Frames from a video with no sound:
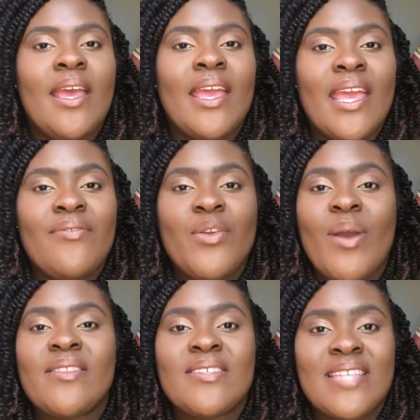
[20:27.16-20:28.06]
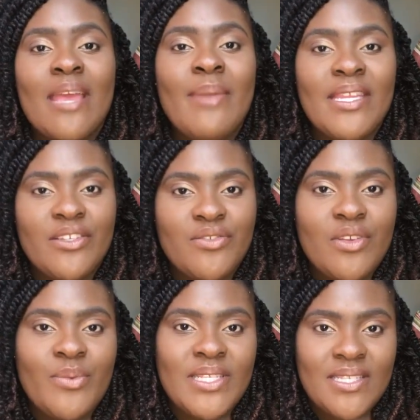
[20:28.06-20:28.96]
If you are in the same industry
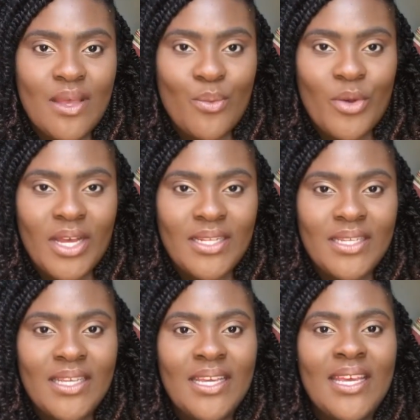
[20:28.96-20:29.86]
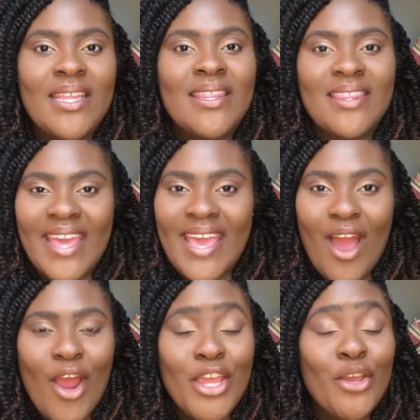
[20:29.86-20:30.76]
with someone, they
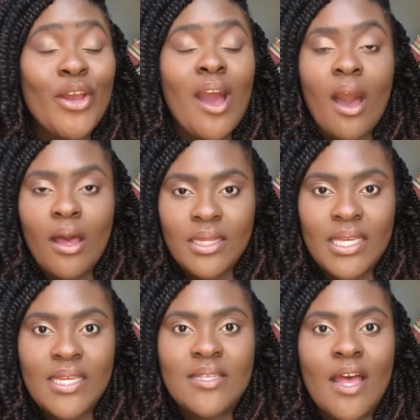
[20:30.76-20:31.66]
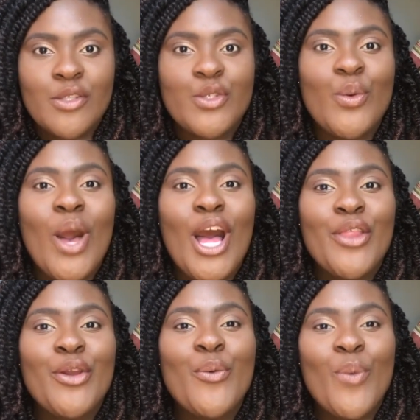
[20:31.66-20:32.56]
are your colleagues until
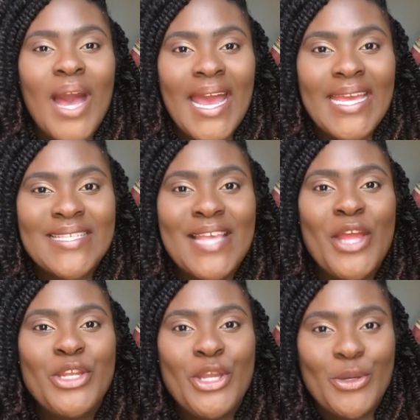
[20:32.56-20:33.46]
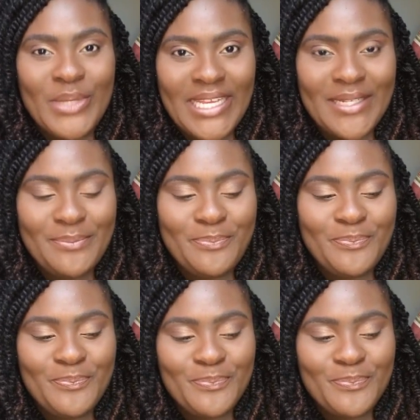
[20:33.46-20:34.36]
otherwise noted.
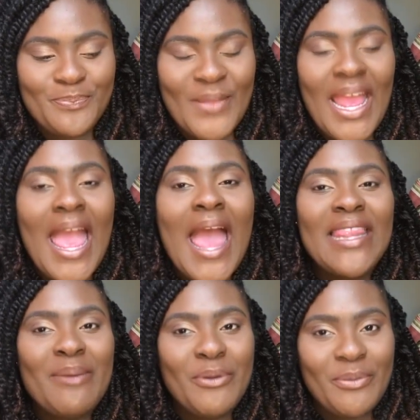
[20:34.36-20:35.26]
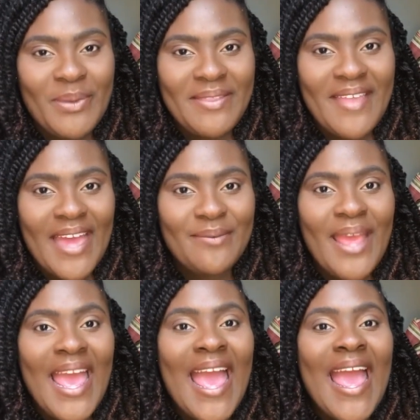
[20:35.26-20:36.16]
Let me repeat that.
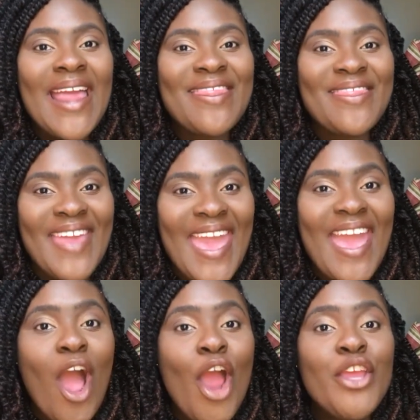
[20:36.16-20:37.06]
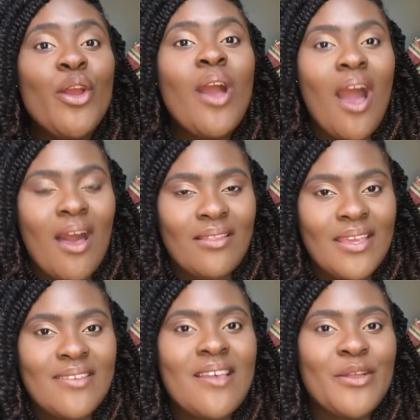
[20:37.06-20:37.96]
They are your
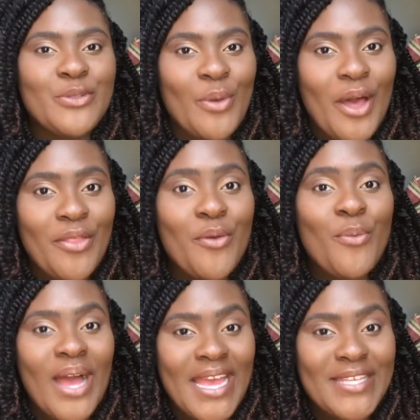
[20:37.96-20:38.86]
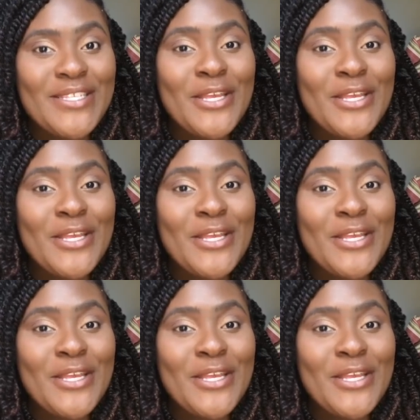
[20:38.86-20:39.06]
colleagues until otherwise